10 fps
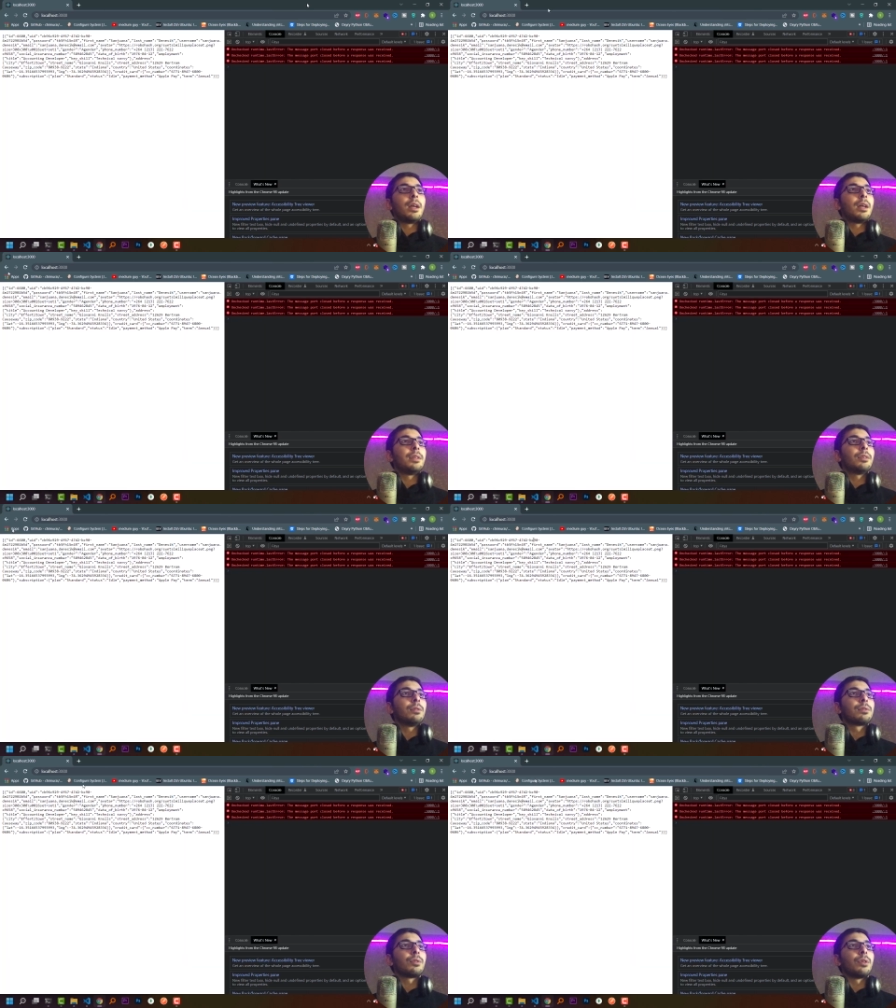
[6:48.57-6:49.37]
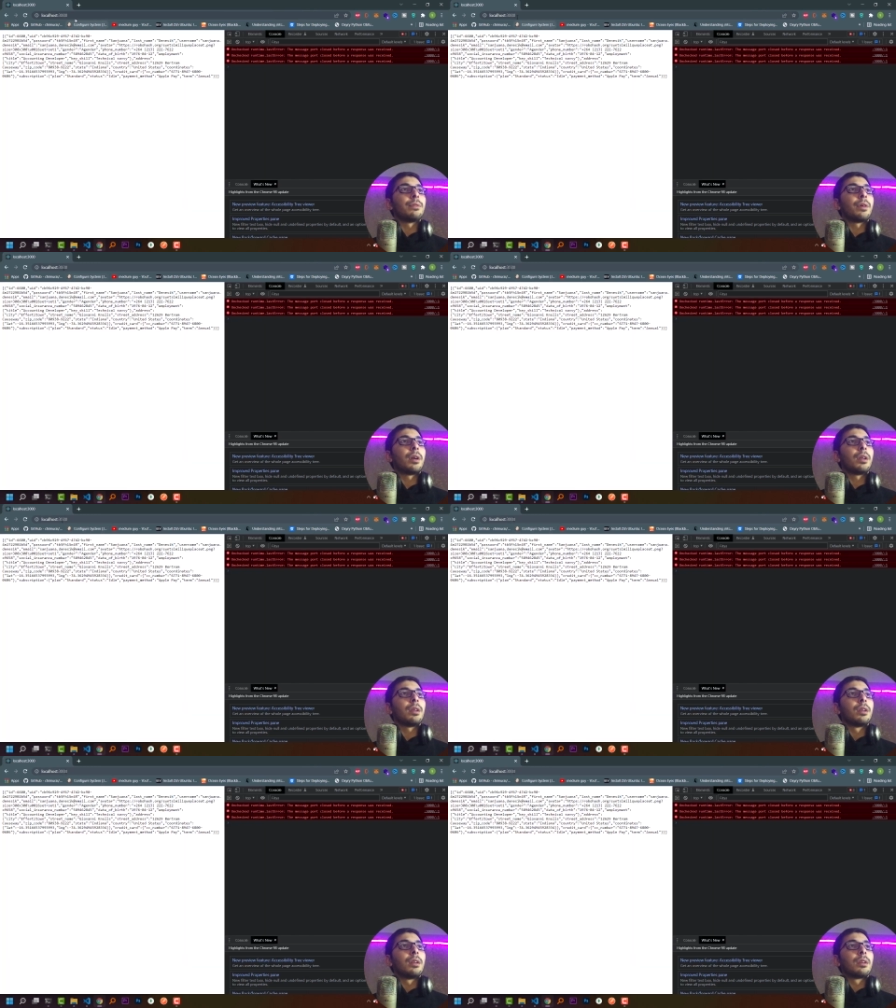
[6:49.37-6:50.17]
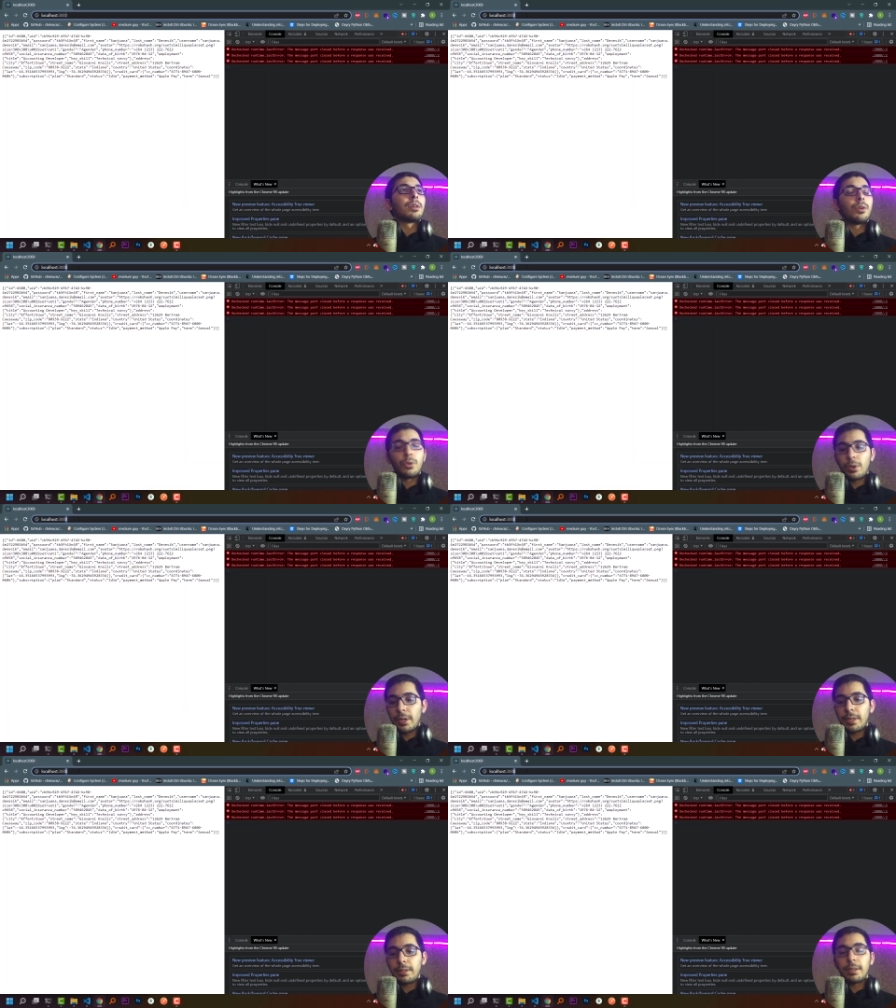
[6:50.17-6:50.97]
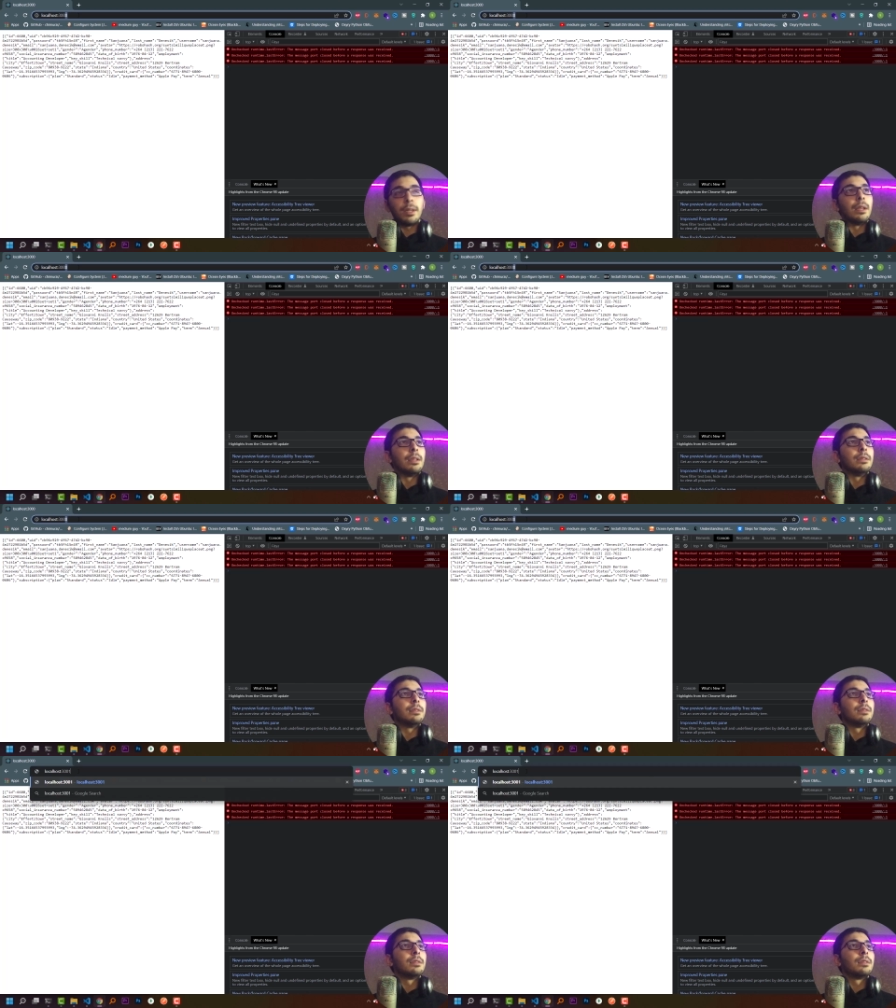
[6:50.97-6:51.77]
And also if I go ahead and